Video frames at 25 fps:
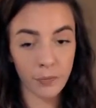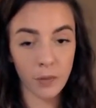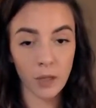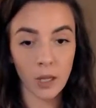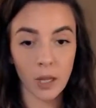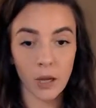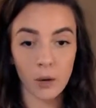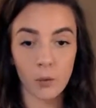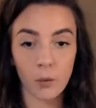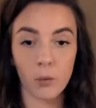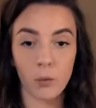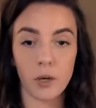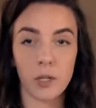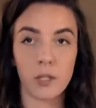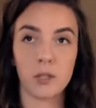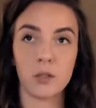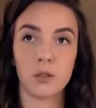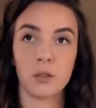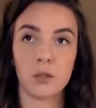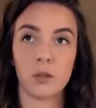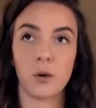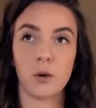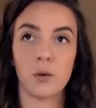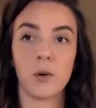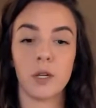What is
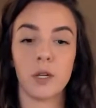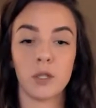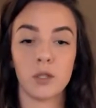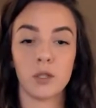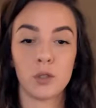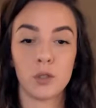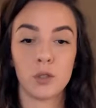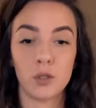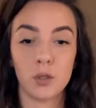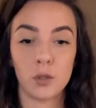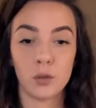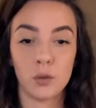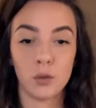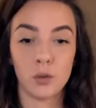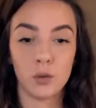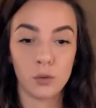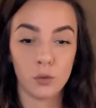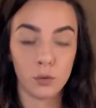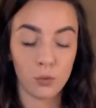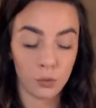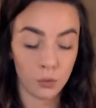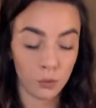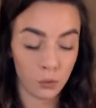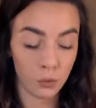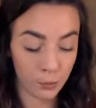going
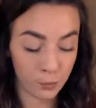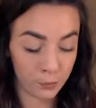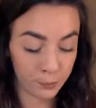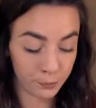to